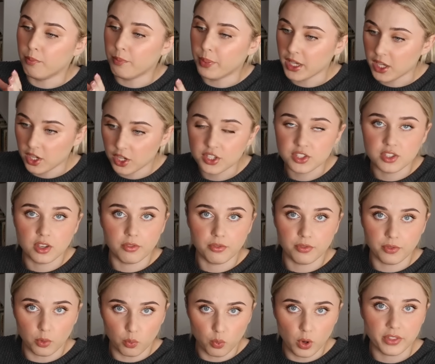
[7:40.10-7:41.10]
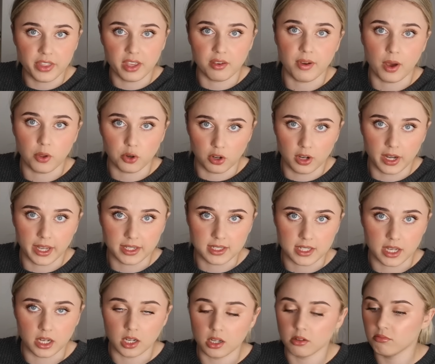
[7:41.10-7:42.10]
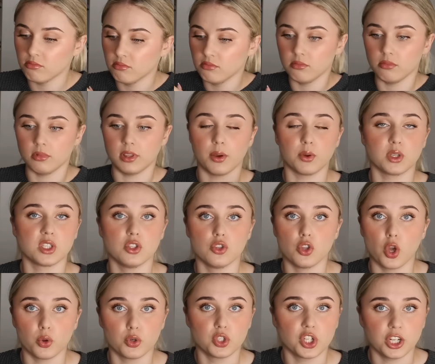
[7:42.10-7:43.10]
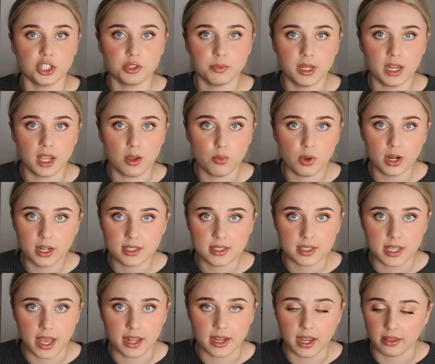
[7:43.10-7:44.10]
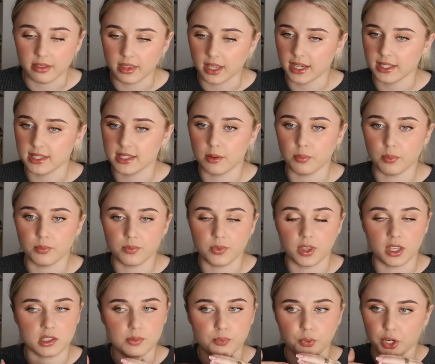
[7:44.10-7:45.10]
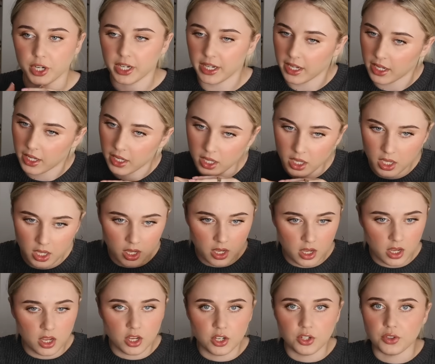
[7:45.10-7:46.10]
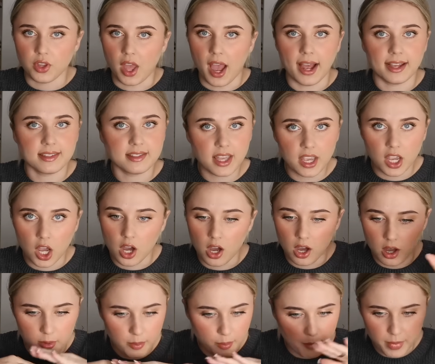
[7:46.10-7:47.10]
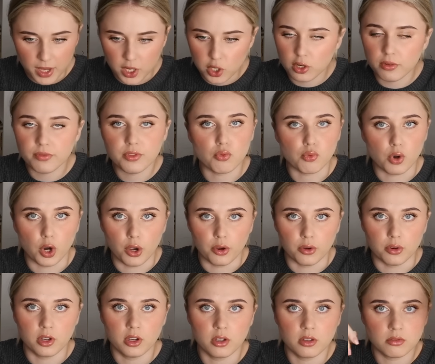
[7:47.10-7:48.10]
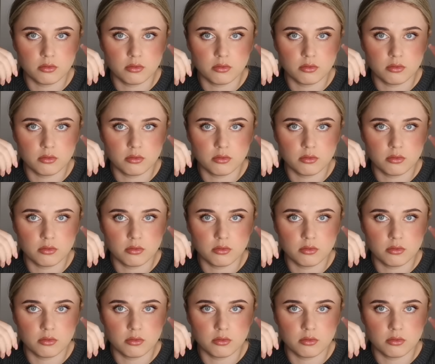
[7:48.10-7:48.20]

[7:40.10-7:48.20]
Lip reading: Because of what they found on LinkedIn. There was no judgment in what I said. I think I say things pretty as they are, middle of the road.